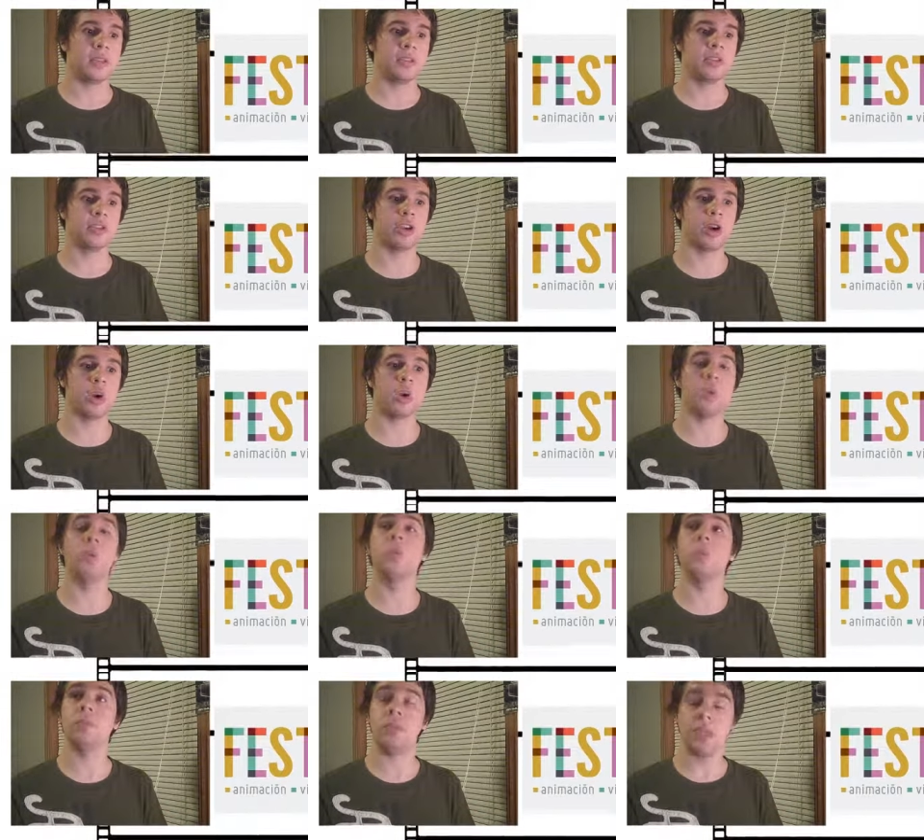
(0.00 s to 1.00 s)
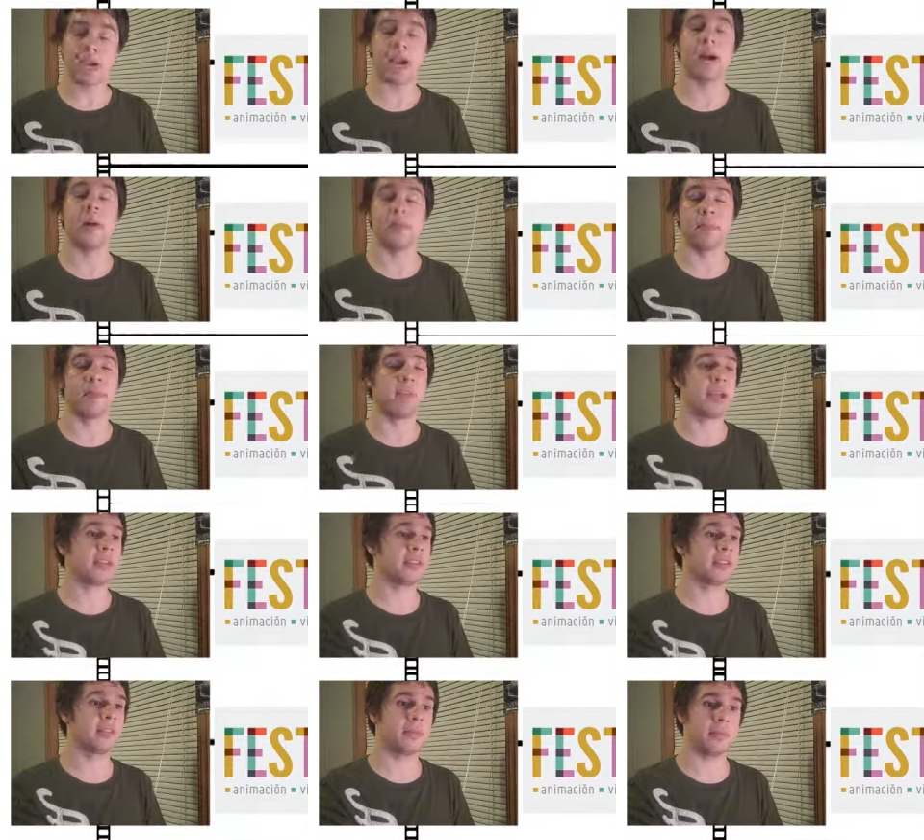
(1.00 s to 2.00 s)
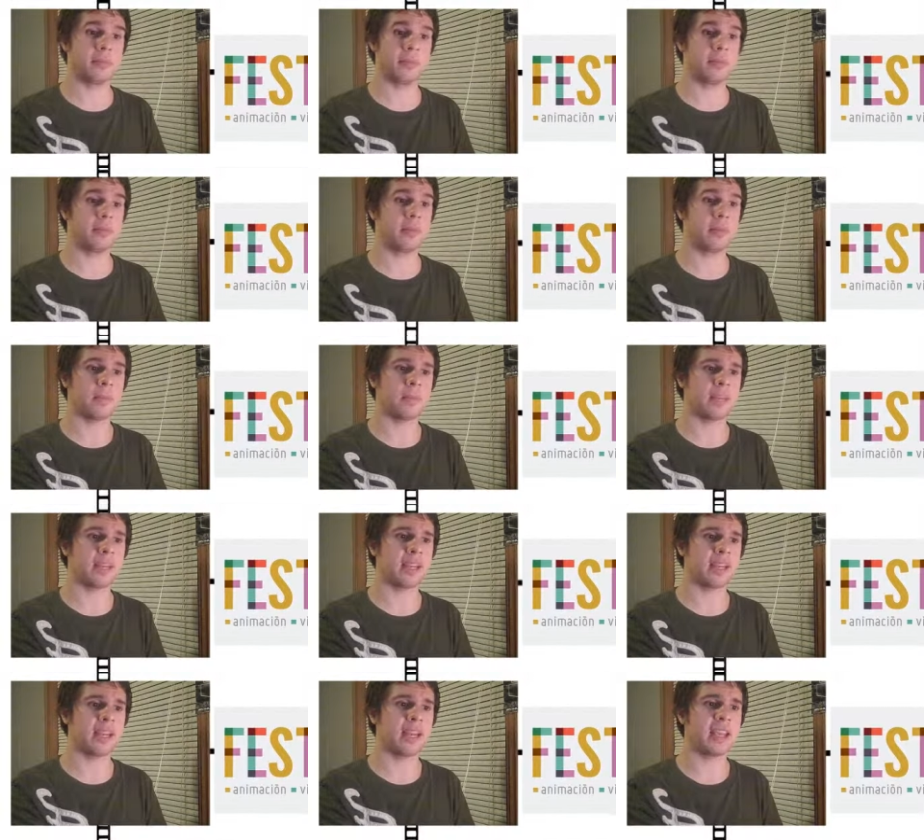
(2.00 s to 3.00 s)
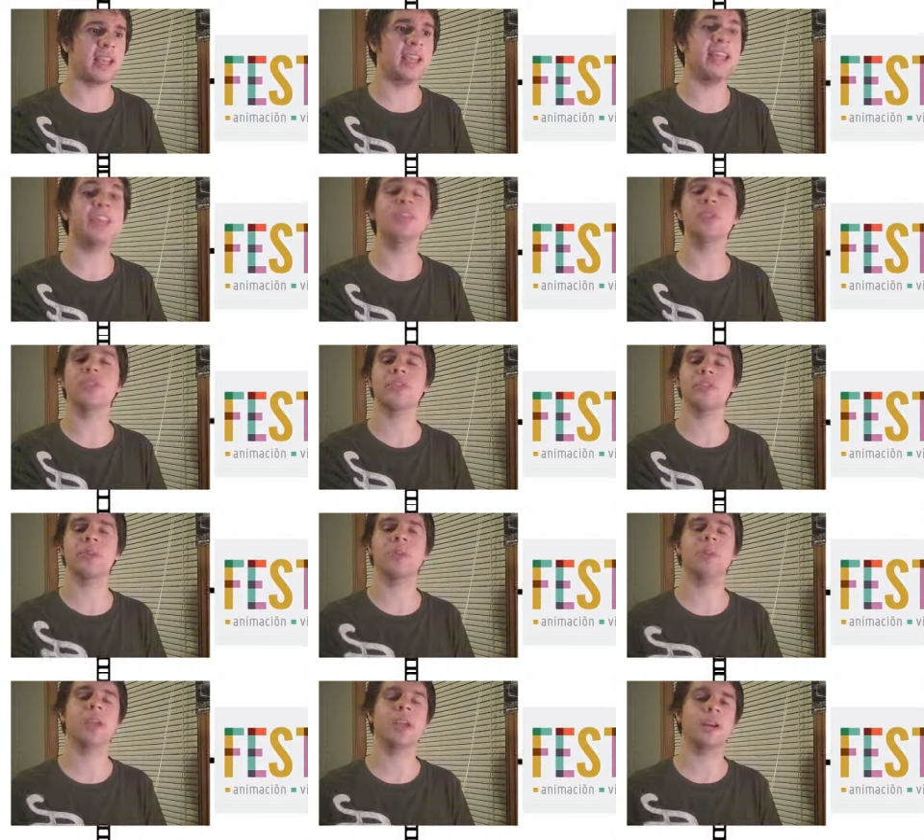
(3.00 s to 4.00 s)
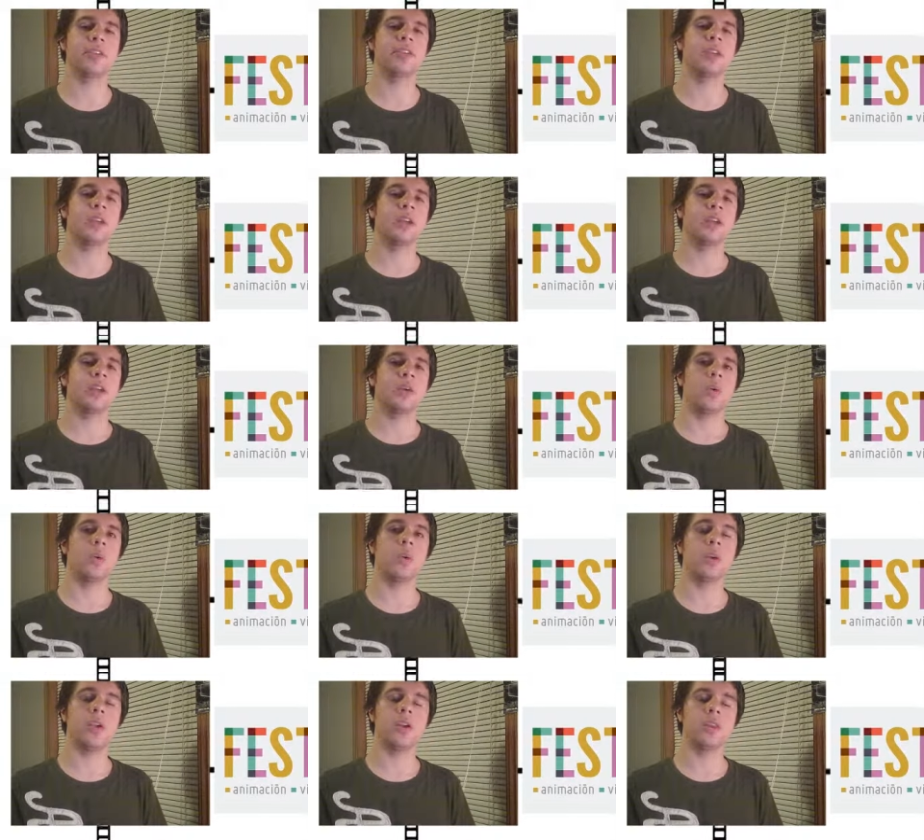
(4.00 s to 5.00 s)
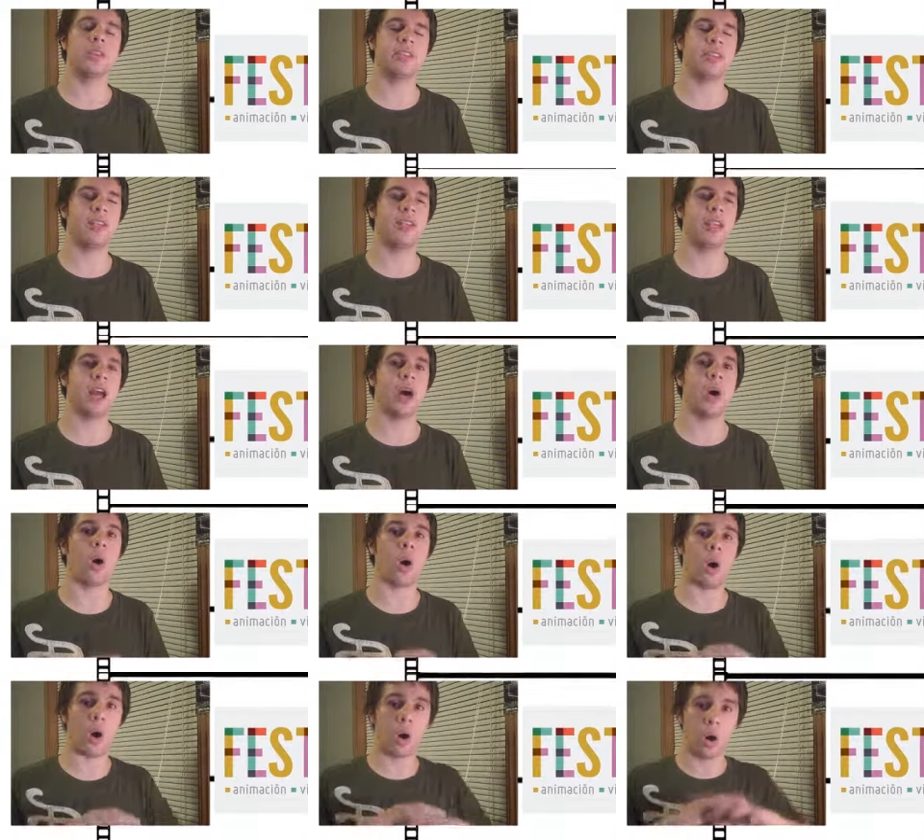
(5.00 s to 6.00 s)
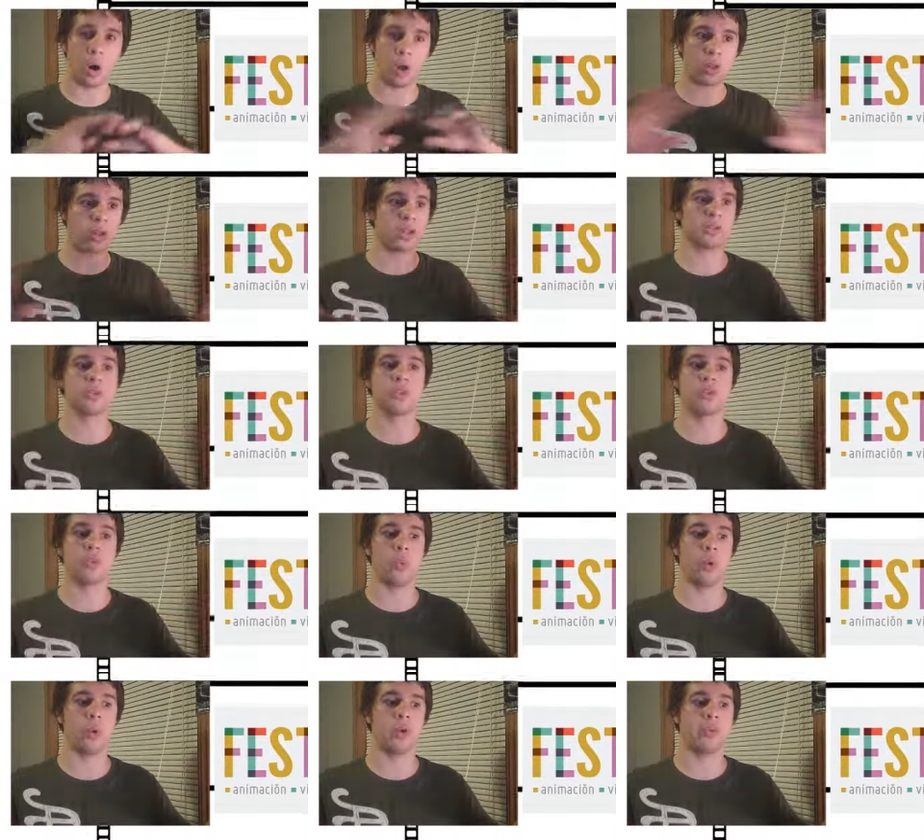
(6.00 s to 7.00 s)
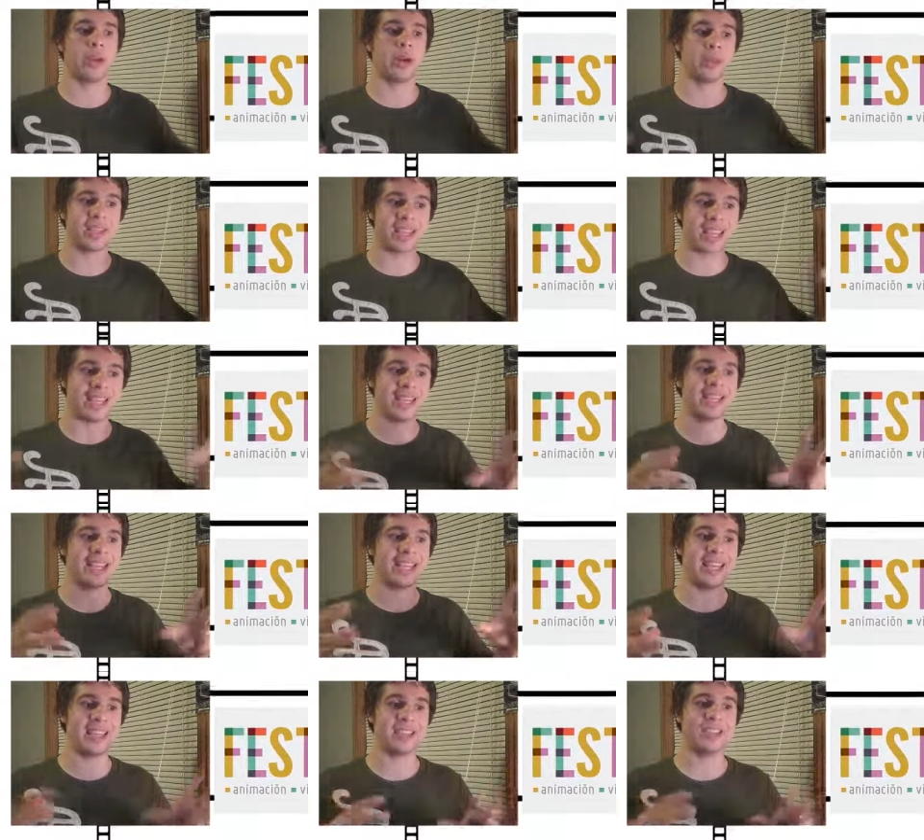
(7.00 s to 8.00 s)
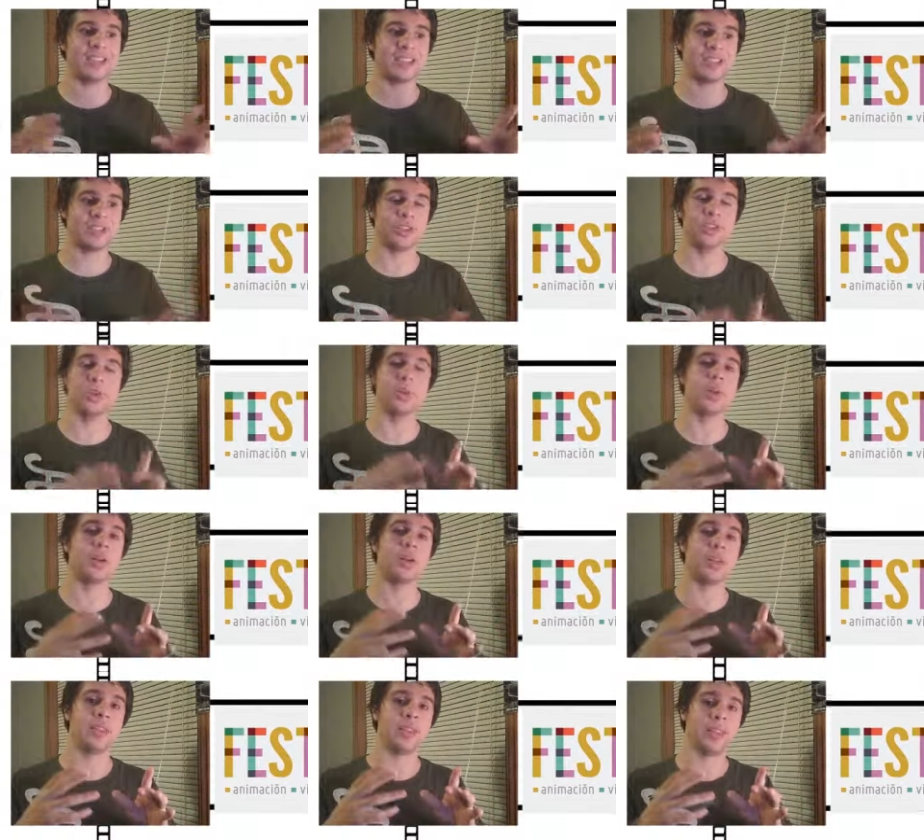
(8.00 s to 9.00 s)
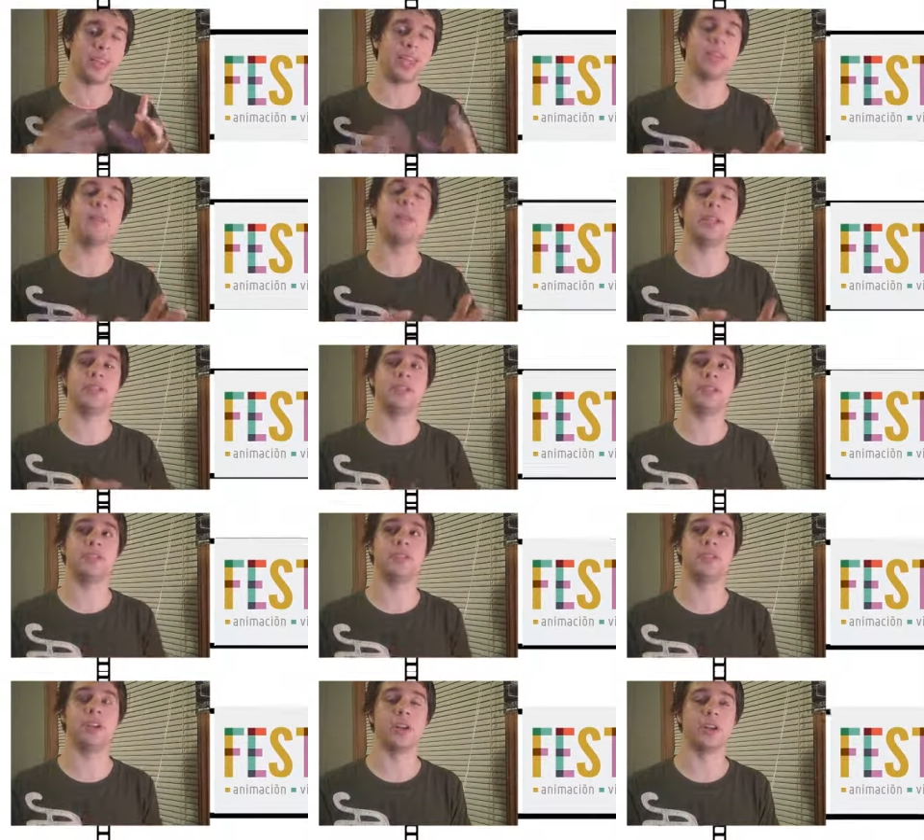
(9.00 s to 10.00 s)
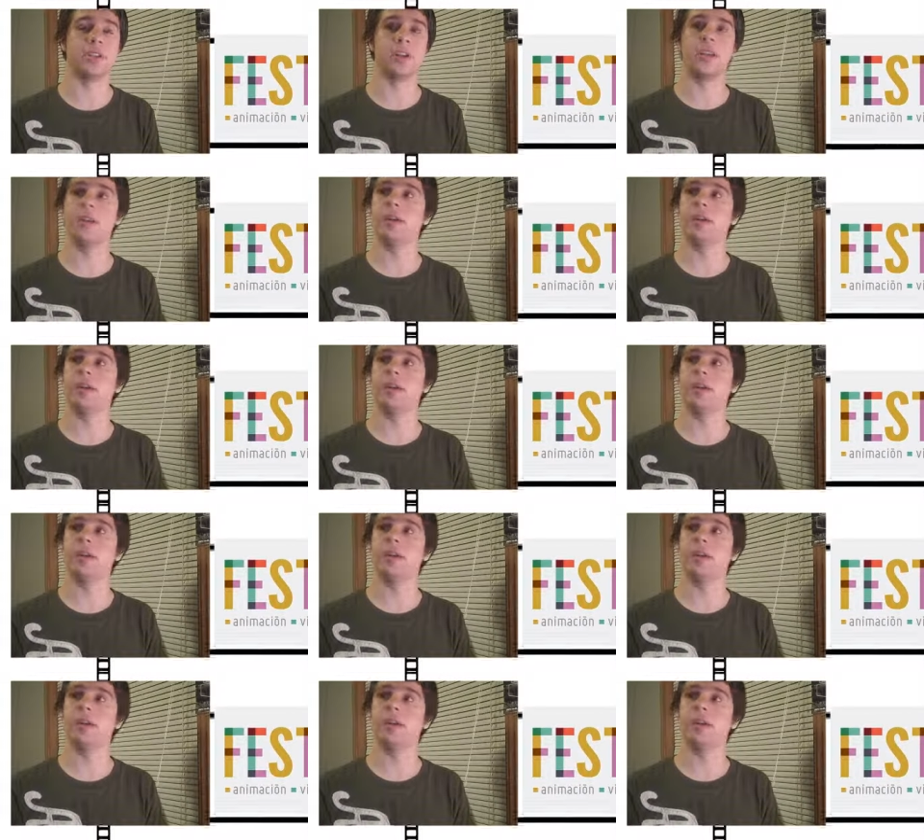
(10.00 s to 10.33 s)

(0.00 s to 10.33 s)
So yeah, that's something that it, it interests me because we are seeing all countries of the world now getting into the animation field.